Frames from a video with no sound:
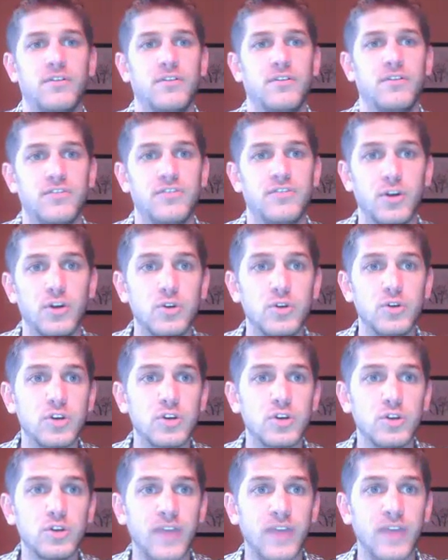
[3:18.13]
So you
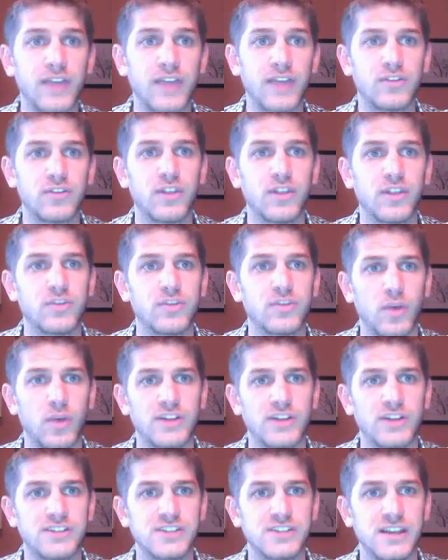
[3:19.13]
could do that. So let's
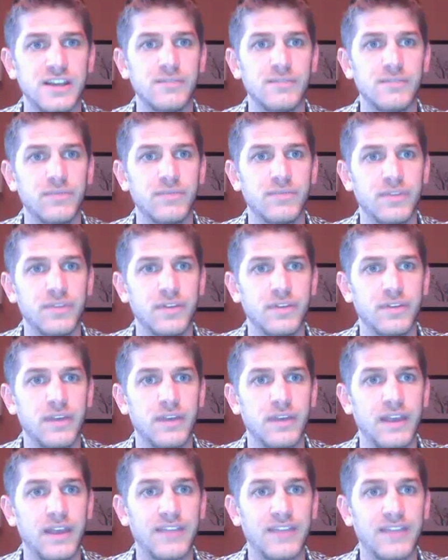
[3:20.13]
watch. See?
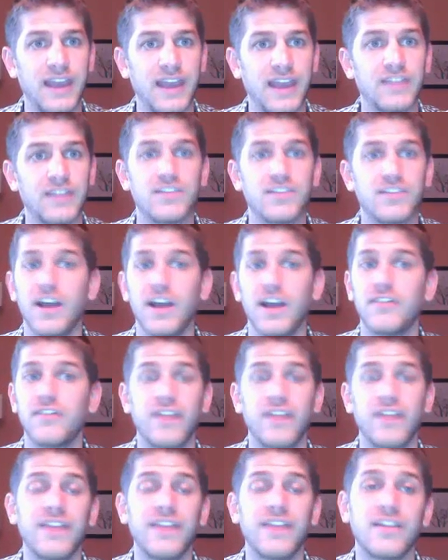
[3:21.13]
It's adding
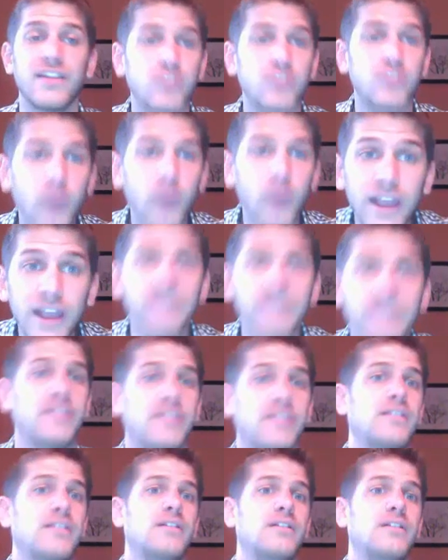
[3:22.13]
stuff, and that's great.
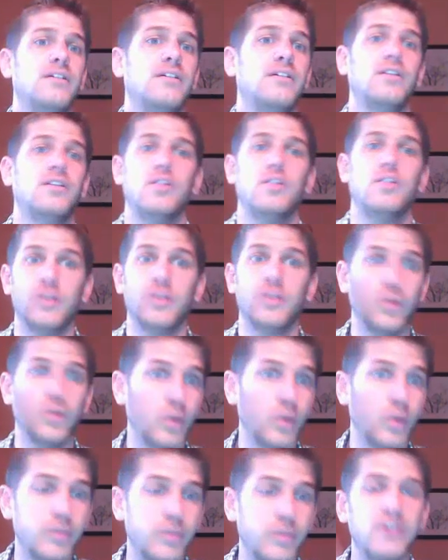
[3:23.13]

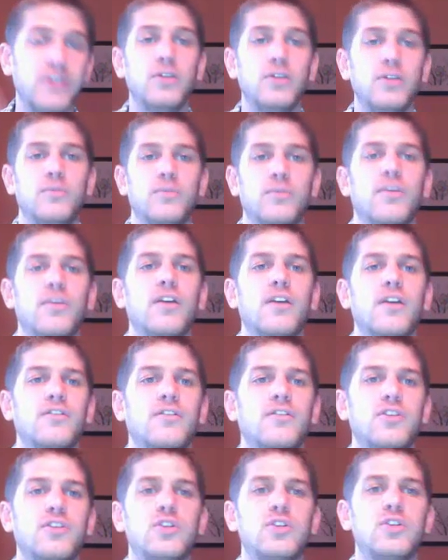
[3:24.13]
Whoopity-doo.
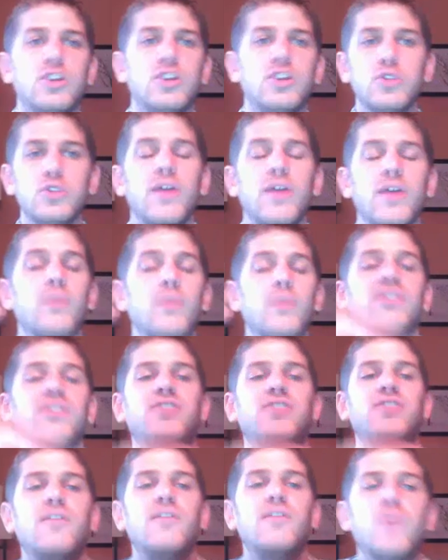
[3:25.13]
So you can do that with the
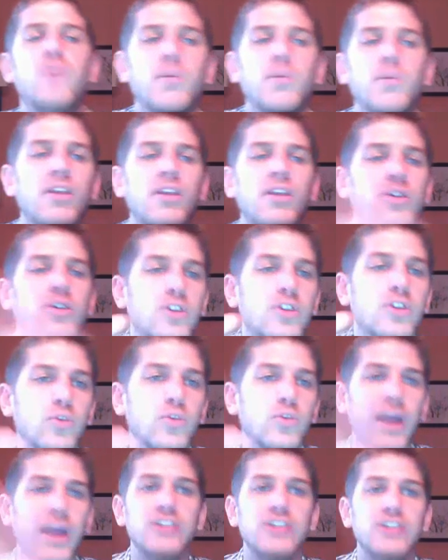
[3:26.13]
sum formula. You can do
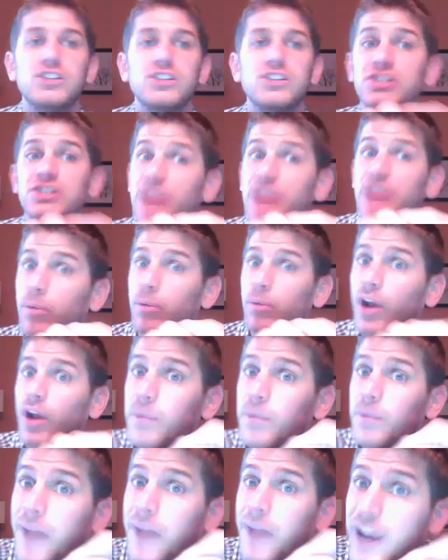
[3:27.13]
ranges
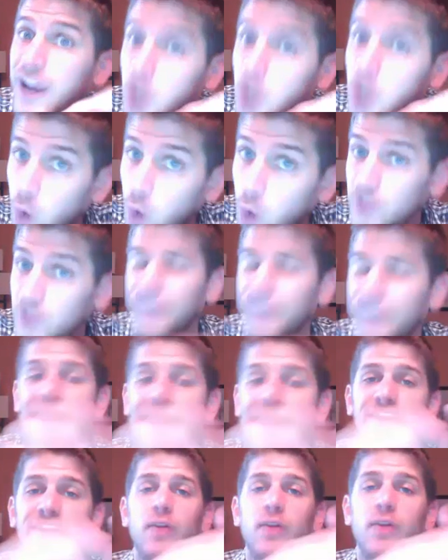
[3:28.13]
separated by a colon.
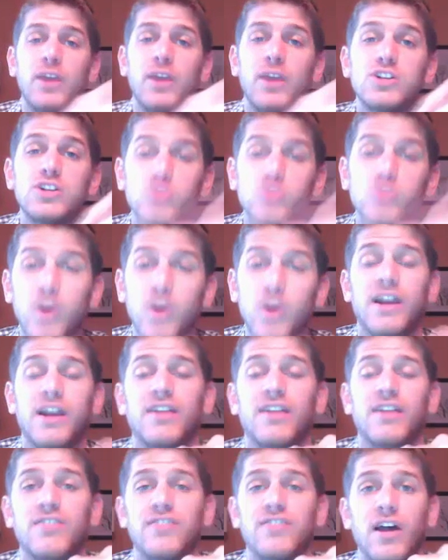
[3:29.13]
That's how ranges work in
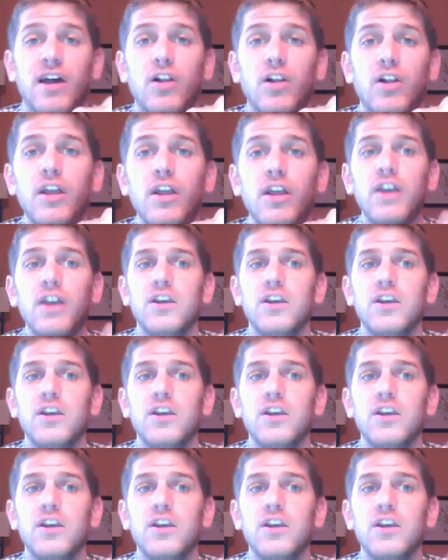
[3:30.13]
Excel.